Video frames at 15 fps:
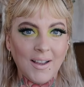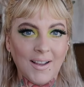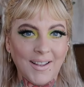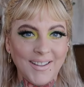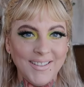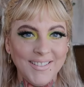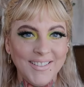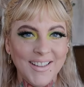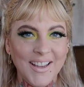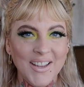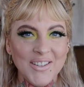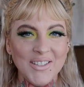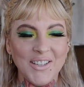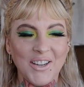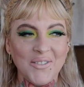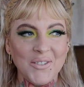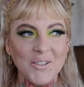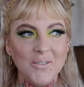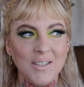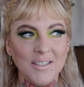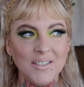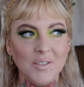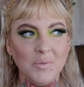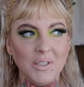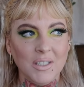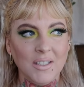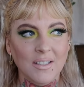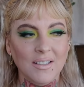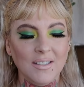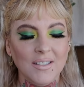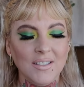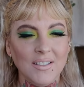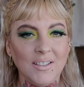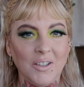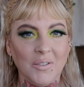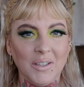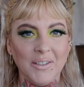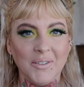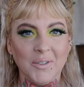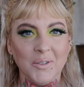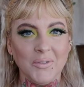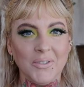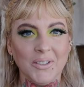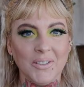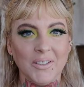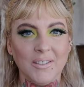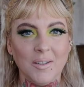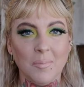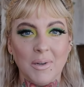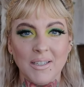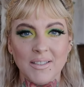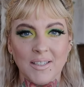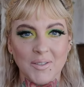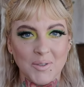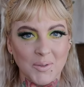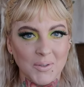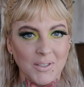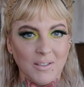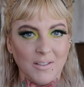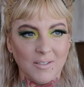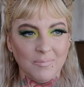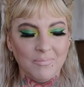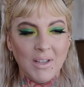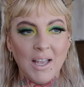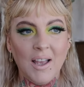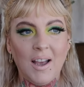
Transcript: Hi, today we're going to be going over my tattoos again.